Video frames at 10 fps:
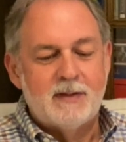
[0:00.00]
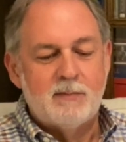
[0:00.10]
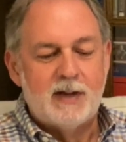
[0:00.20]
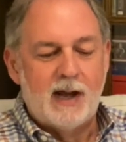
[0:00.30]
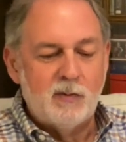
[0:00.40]

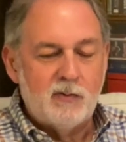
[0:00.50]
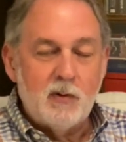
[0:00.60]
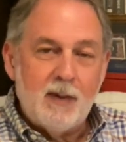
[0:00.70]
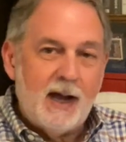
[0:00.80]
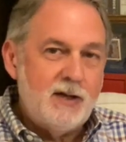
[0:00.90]
But I would
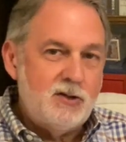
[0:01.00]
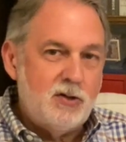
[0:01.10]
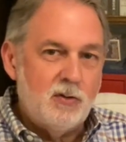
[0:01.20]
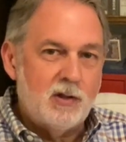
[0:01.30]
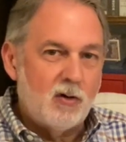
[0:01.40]
remind
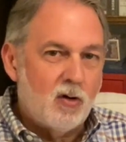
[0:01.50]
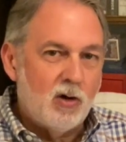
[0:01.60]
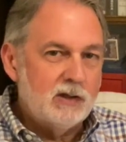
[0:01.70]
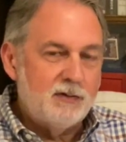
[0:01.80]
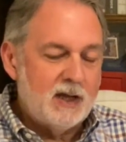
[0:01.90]
you that
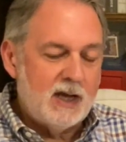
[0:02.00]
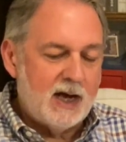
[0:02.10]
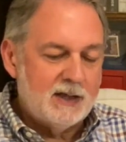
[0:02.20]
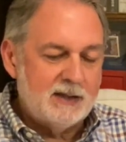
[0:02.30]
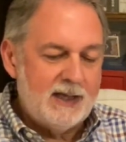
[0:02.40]
all of the
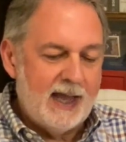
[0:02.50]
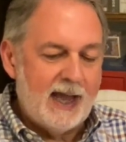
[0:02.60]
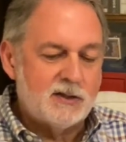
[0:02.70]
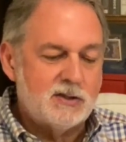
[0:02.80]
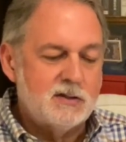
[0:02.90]
godly
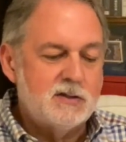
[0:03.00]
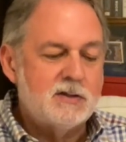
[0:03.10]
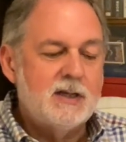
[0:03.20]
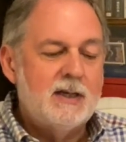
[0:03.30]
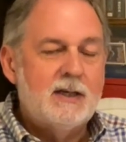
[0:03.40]

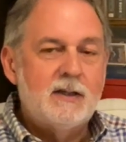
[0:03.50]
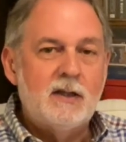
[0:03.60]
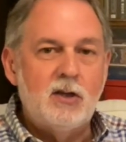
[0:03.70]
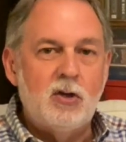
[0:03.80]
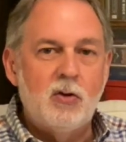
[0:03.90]
actions
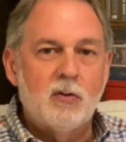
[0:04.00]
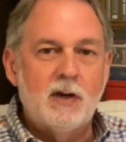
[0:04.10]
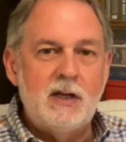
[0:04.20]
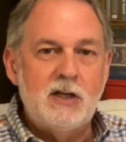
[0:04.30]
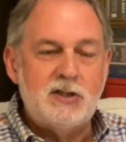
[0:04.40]
that you are
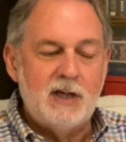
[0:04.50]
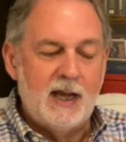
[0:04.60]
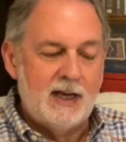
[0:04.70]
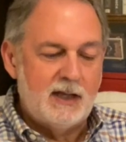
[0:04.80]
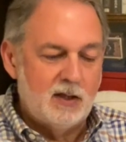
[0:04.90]

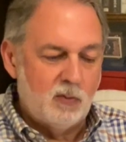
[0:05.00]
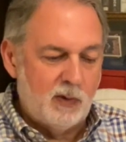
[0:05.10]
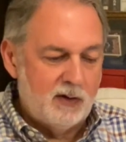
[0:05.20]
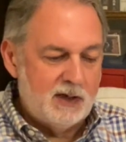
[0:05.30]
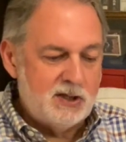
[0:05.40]
initiating, that
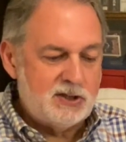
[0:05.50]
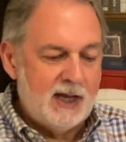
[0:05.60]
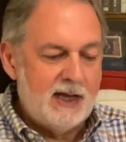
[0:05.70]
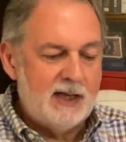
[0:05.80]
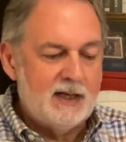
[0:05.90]
we're
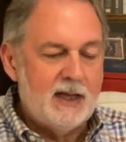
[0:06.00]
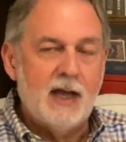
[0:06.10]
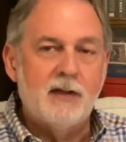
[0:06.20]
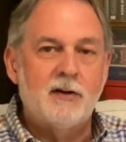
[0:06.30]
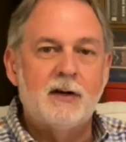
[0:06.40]
initiating
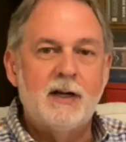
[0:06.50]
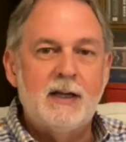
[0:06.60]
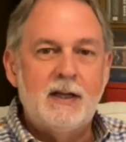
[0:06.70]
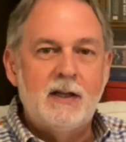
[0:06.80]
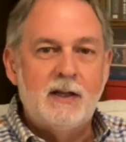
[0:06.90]
together,
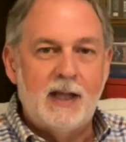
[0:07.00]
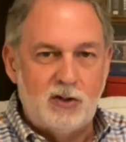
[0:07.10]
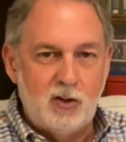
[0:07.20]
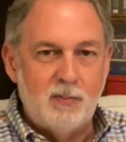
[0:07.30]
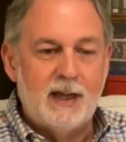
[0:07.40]
they
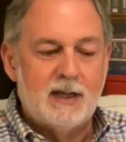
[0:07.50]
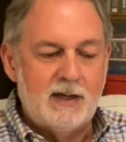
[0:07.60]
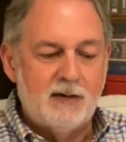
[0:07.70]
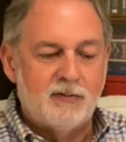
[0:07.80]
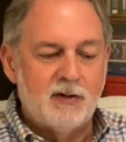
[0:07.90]
do make a
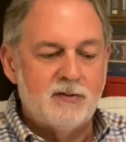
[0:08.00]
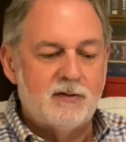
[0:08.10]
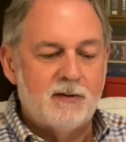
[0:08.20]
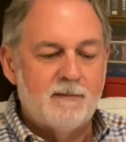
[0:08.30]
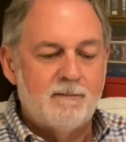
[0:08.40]

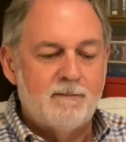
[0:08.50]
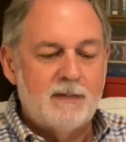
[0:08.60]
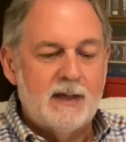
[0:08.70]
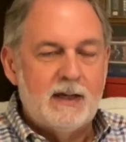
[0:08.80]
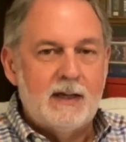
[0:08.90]
difference.
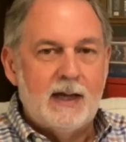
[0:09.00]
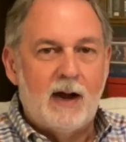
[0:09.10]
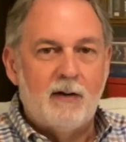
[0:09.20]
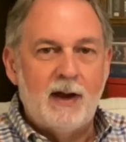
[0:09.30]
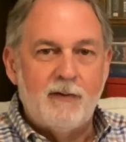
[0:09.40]

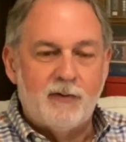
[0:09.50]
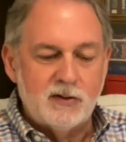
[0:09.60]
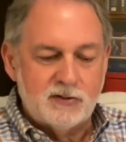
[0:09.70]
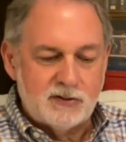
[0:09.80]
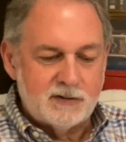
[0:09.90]
Our
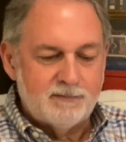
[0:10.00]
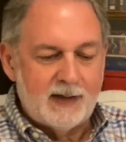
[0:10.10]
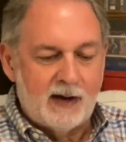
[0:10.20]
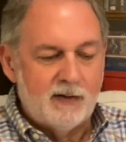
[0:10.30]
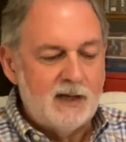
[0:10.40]
efforts,
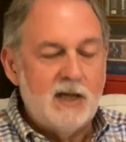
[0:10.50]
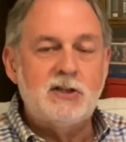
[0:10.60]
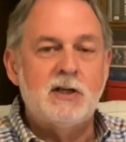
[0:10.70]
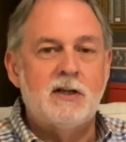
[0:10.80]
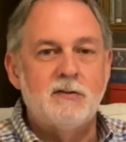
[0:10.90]
our
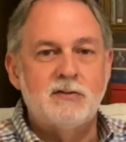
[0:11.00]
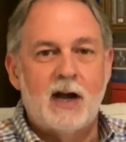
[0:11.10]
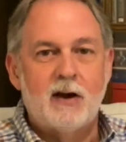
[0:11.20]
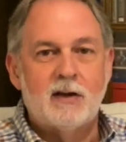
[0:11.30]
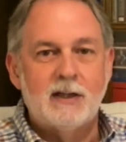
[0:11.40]
initiatives,
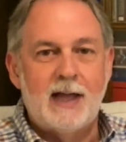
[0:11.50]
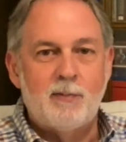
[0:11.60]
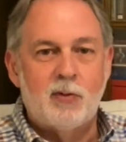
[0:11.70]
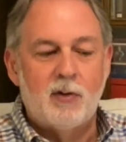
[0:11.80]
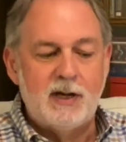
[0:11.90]
our
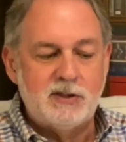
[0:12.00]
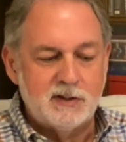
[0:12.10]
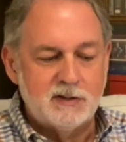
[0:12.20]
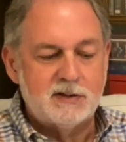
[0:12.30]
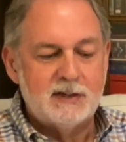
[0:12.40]

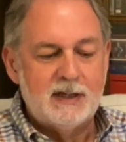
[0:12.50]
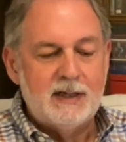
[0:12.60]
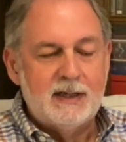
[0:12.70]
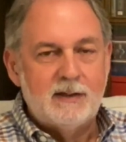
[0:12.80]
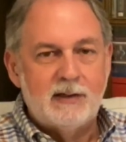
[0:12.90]
collaborations,
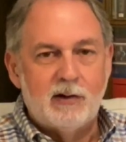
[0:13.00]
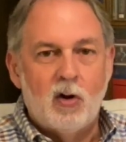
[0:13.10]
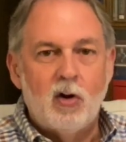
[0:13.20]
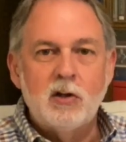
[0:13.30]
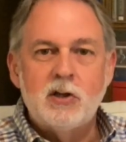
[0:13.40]
they're
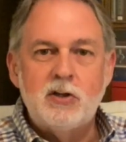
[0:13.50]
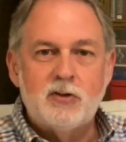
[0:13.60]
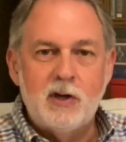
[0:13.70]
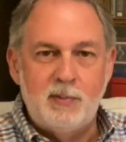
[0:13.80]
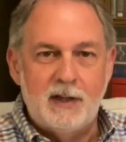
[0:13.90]
all
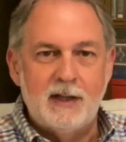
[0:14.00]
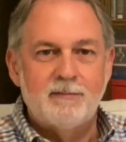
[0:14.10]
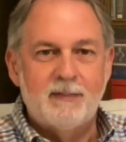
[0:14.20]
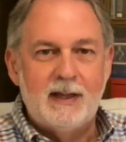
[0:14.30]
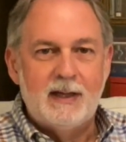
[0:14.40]
contributing
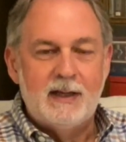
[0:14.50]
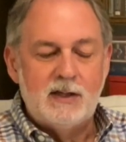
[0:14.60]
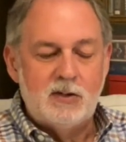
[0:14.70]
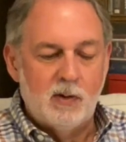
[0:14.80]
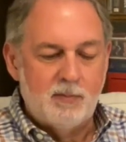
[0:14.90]

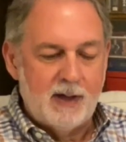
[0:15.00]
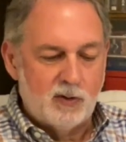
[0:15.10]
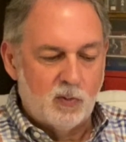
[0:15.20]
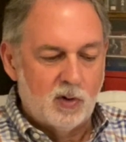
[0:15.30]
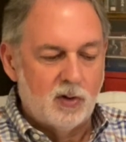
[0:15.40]
to a
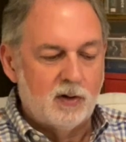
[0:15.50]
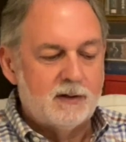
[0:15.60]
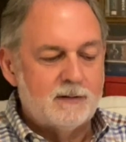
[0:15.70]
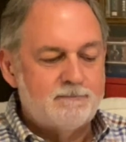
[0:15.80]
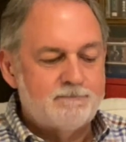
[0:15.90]
better world.